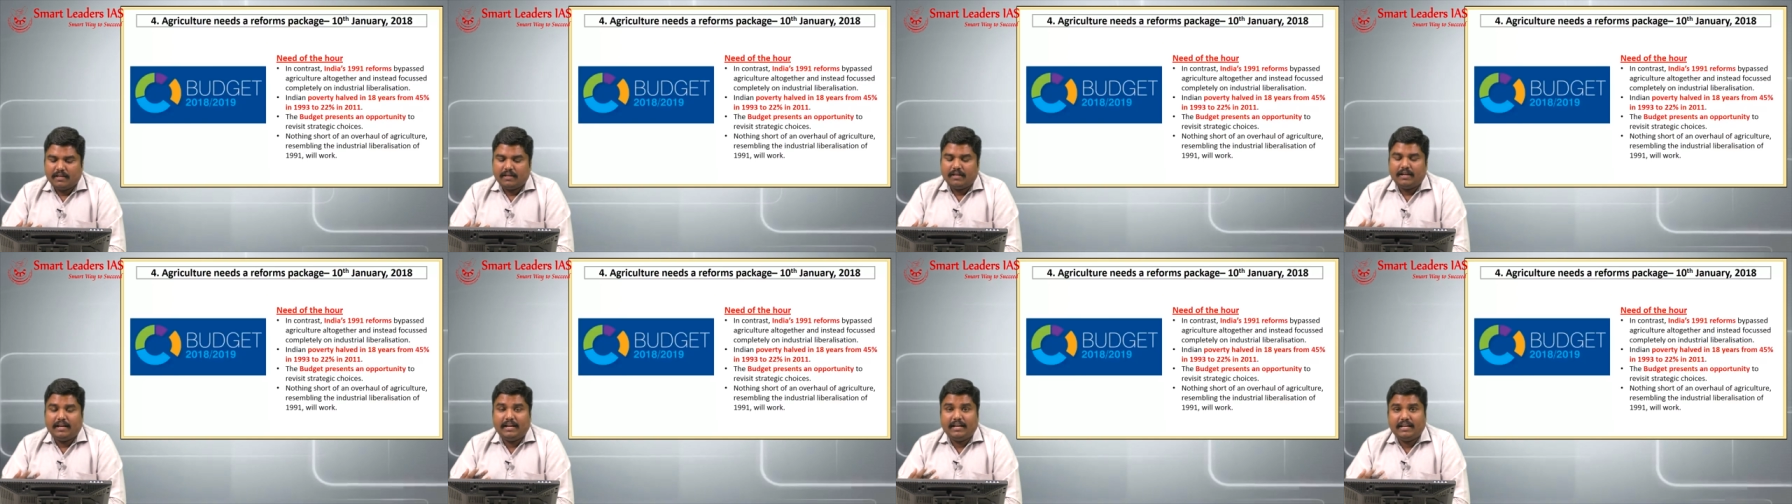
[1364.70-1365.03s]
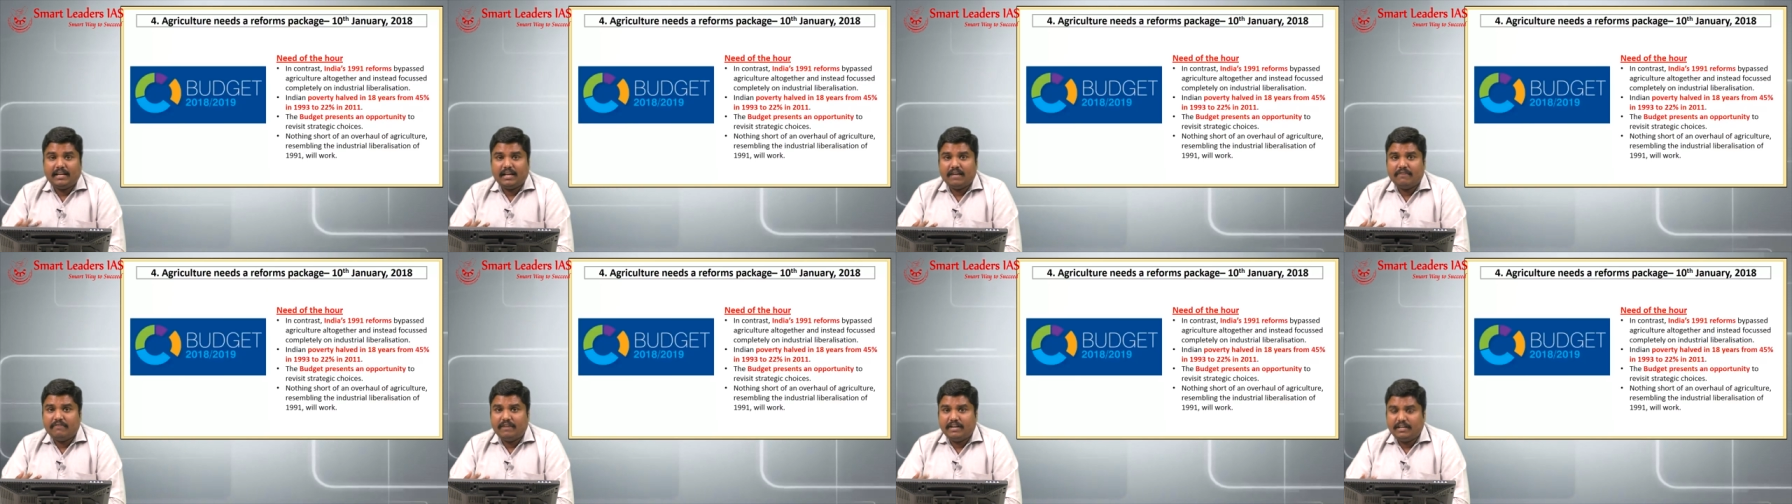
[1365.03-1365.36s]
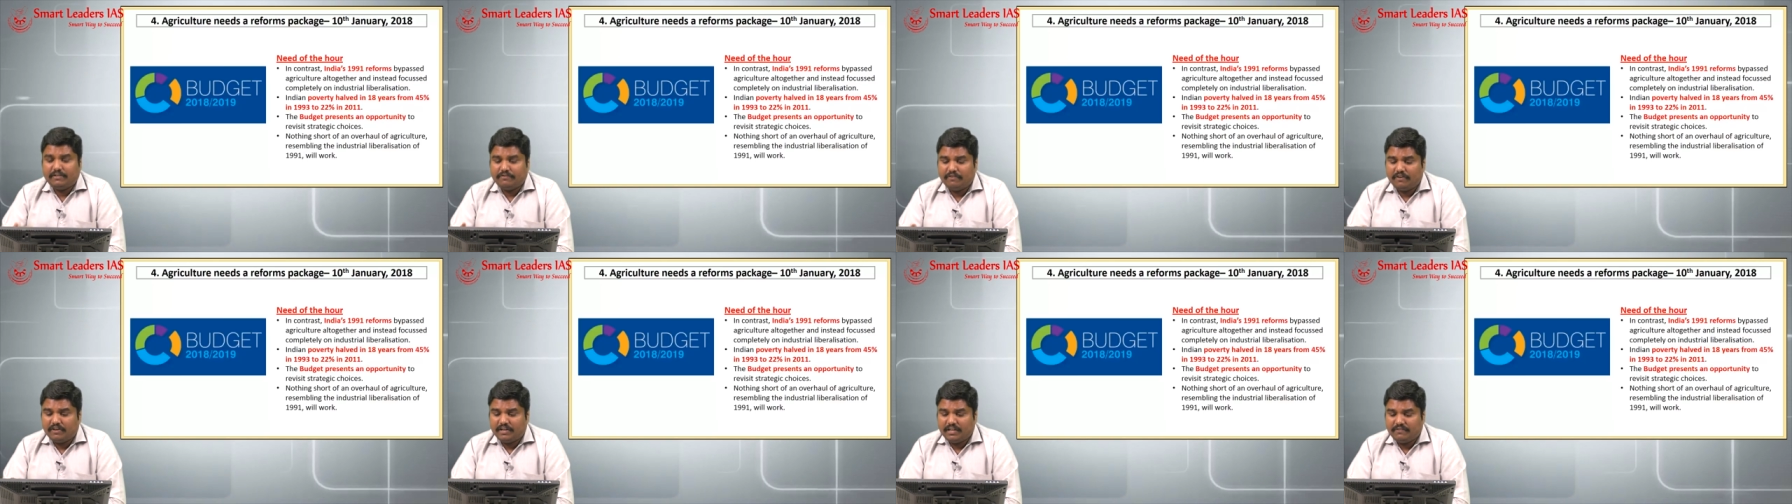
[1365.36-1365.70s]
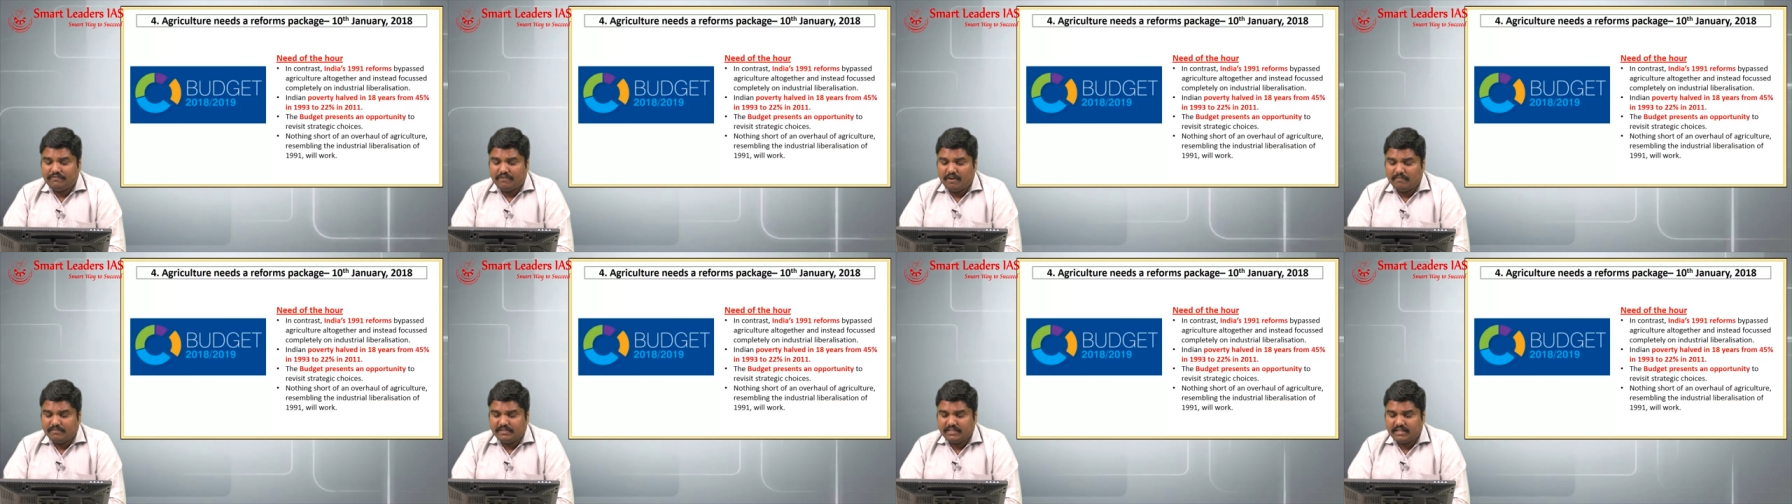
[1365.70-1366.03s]
India went for
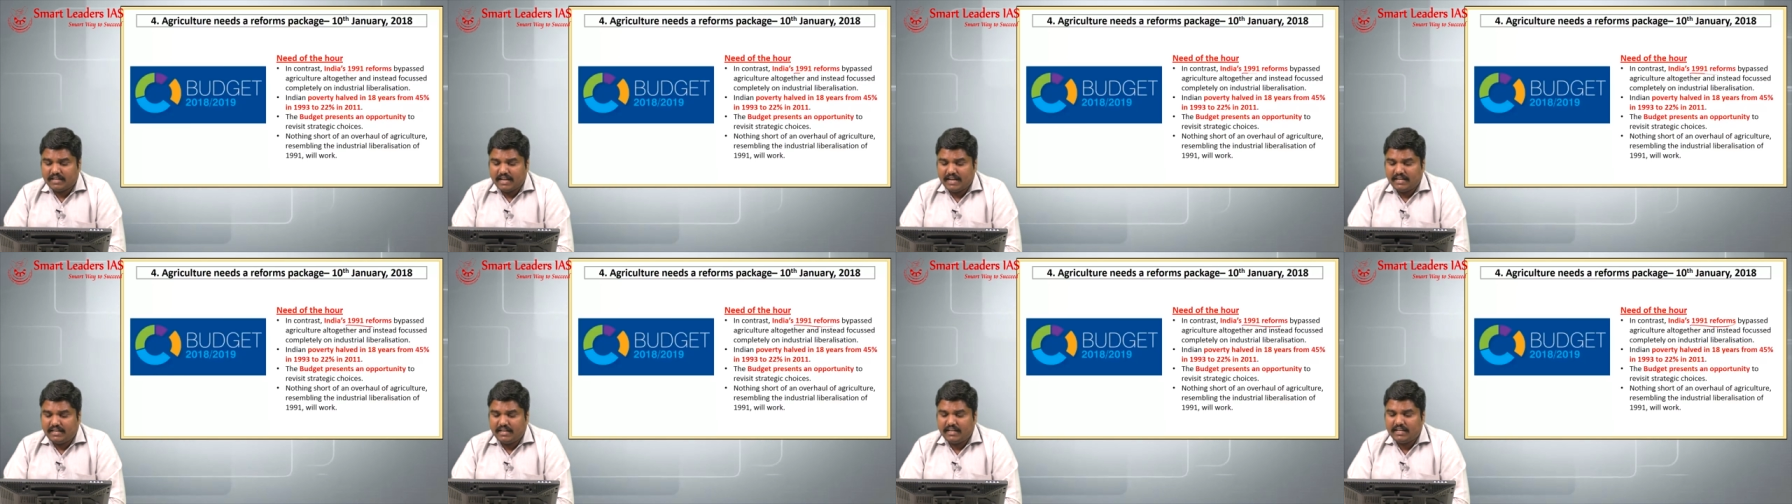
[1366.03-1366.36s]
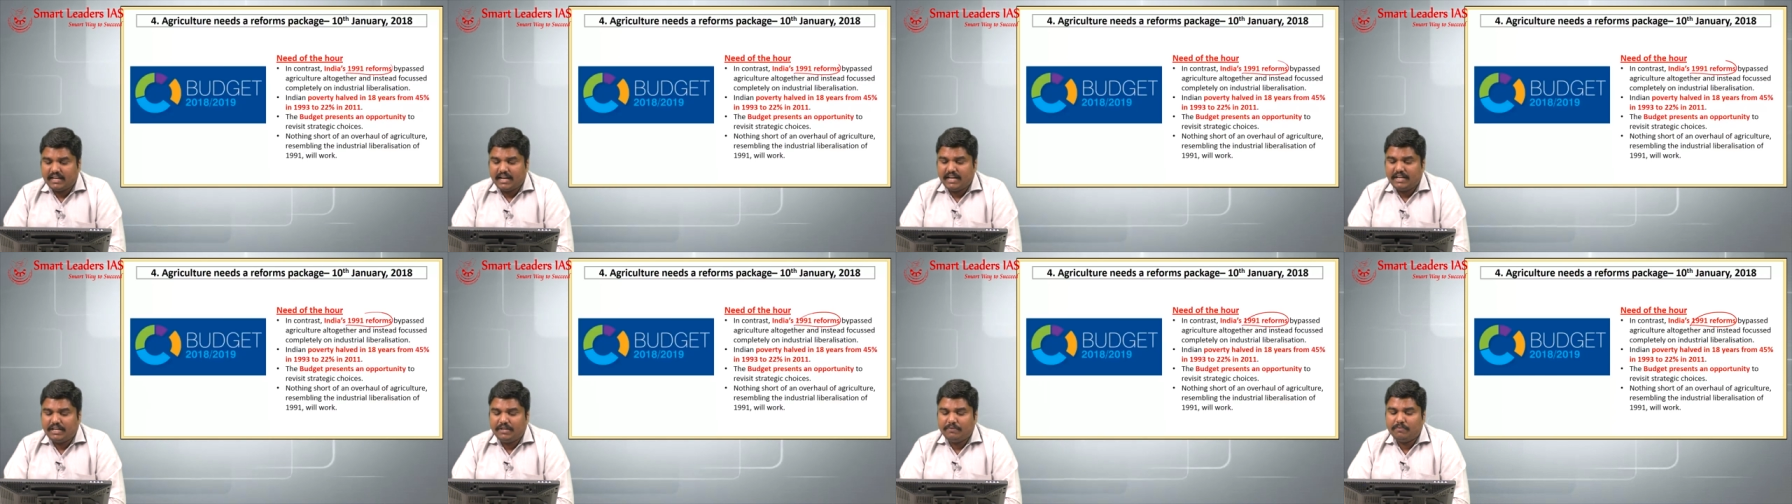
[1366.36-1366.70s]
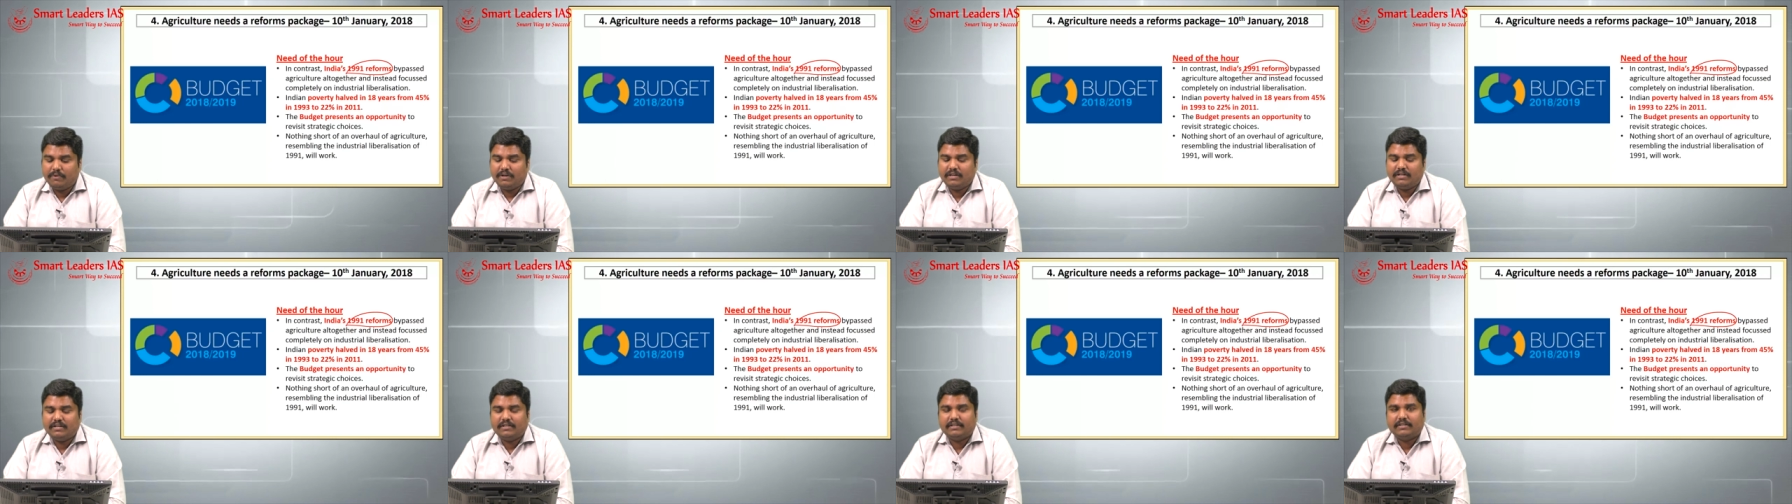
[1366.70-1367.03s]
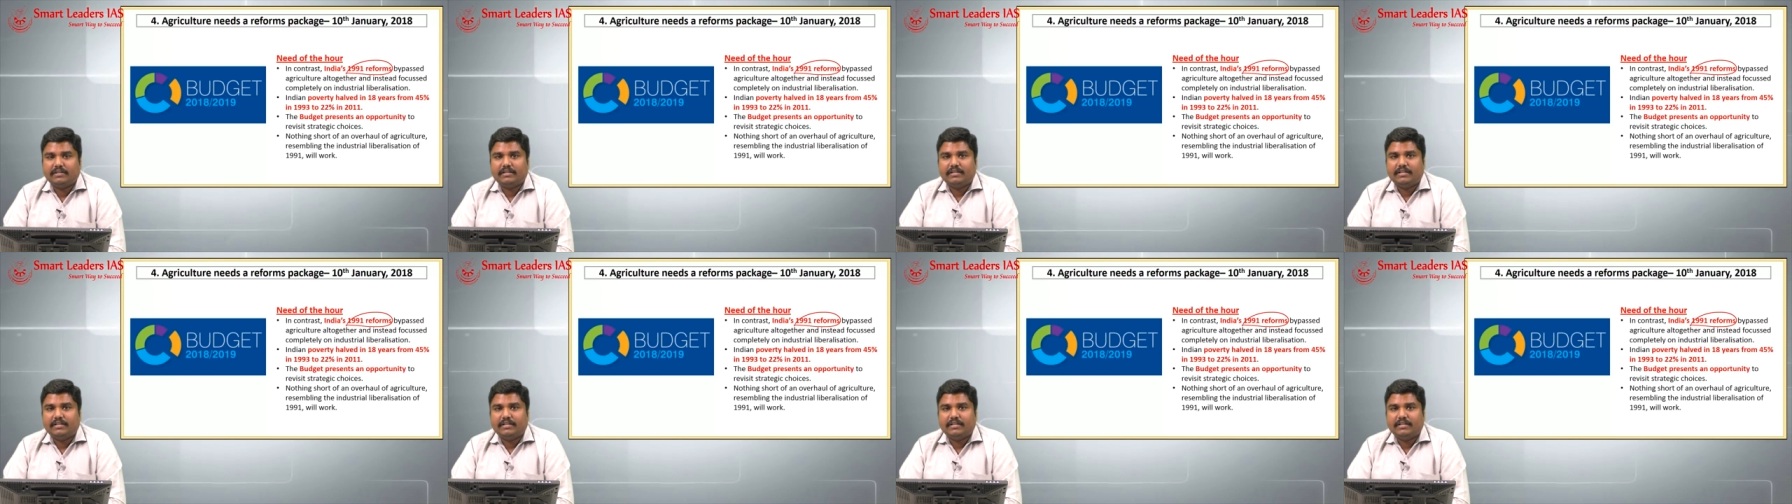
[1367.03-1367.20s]
reforms in 1991.